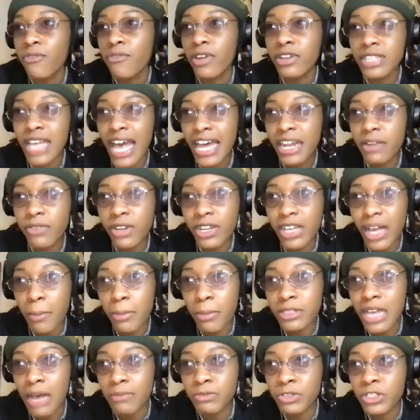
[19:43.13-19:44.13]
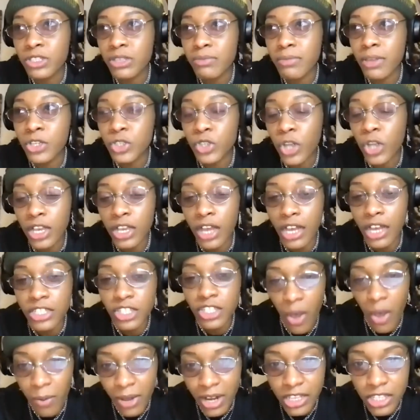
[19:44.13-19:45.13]
first I had to read a couple times just to make sure I
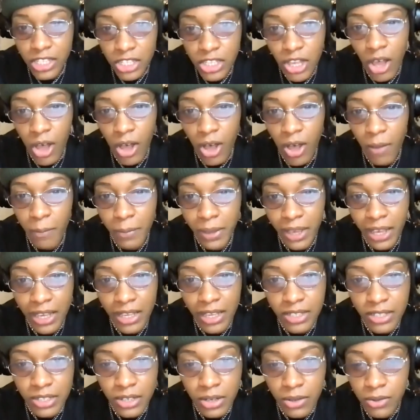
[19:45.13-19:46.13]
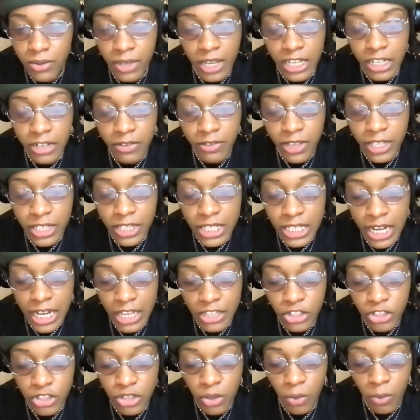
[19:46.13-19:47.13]
saw what I saw, because, ignorance, and
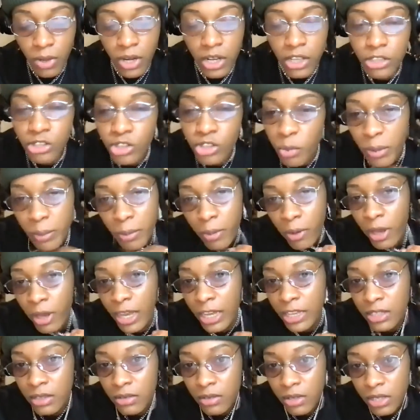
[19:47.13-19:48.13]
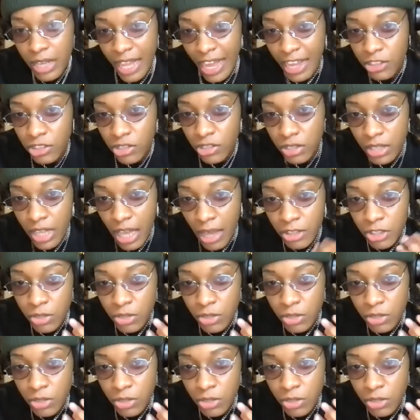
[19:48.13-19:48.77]
I just don't want to assume people are ignorant naturally.